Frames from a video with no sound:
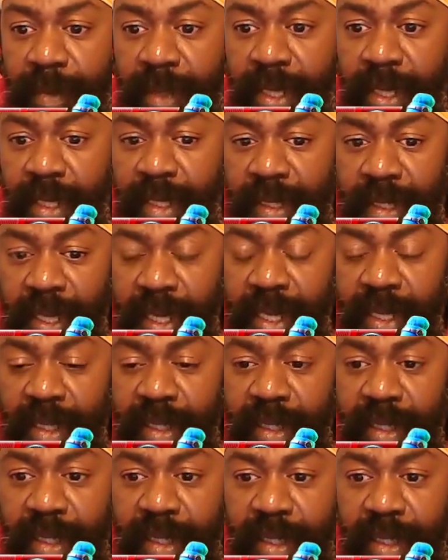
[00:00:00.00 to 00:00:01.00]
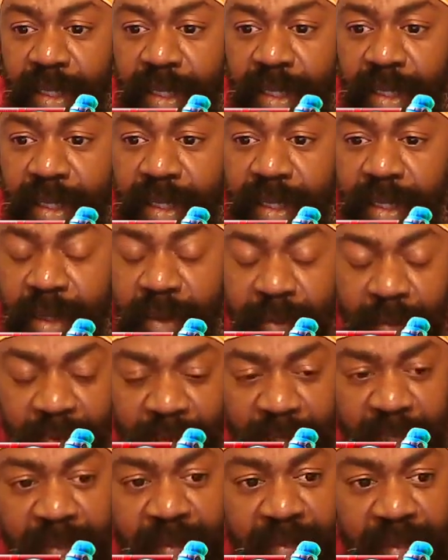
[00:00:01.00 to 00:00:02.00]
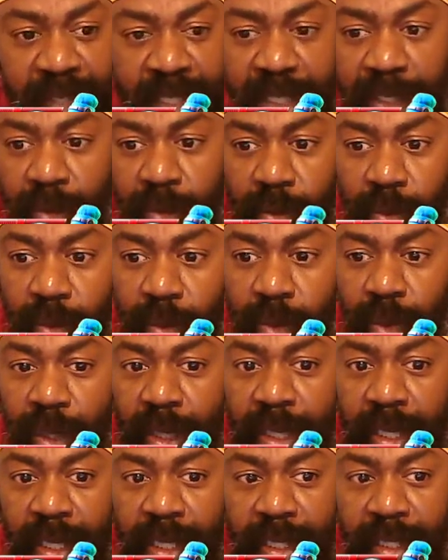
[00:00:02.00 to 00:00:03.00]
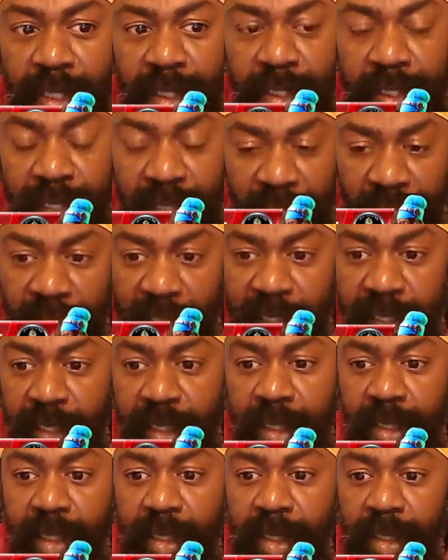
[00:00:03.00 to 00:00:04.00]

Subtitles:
See? The 52 state.